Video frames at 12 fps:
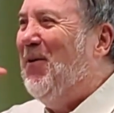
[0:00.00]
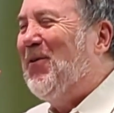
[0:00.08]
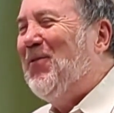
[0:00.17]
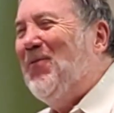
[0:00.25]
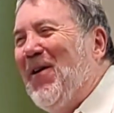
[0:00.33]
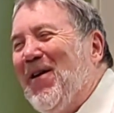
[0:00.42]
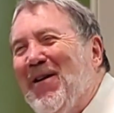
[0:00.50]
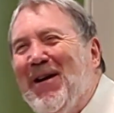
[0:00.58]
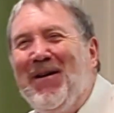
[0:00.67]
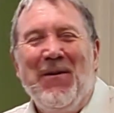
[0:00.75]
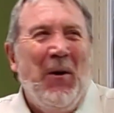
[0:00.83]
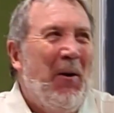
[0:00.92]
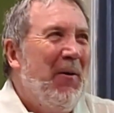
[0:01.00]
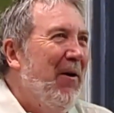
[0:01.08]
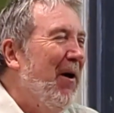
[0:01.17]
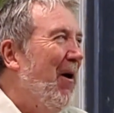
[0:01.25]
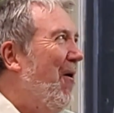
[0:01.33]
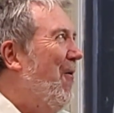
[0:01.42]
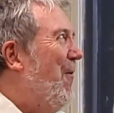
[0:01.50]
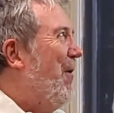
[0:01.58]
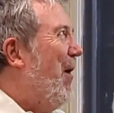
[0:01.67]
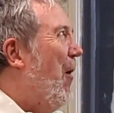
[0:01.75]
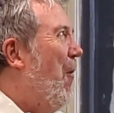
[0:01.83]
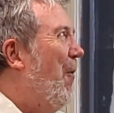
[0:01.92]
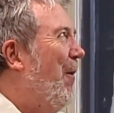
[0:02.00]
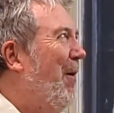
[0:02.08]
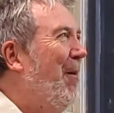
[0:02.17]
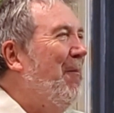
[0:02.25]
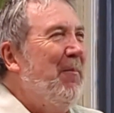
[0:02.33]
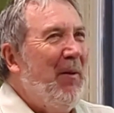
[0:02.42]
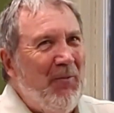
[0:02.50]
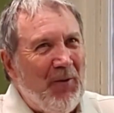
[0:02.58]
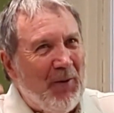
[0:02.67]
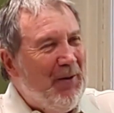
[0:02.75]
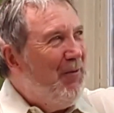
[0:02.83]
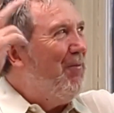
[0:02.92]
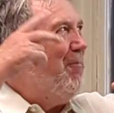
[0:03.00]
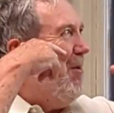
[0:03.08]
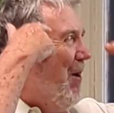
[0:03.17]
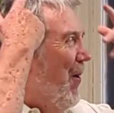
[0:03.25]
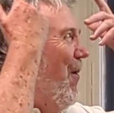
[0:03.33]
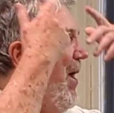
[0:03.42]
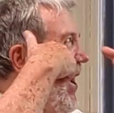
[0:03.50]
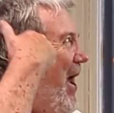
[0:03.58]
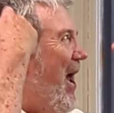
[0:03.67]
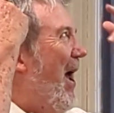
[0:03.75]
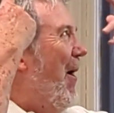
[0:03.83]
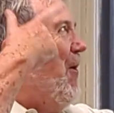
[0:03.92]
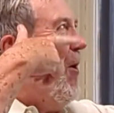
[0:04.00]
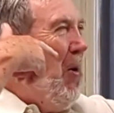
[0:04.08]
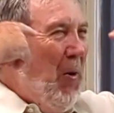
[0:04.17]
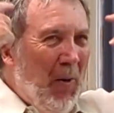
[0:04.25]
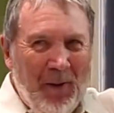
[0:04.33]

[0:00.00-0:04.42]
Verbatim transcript: looks very, you know, you know, uh, he's got his you know hair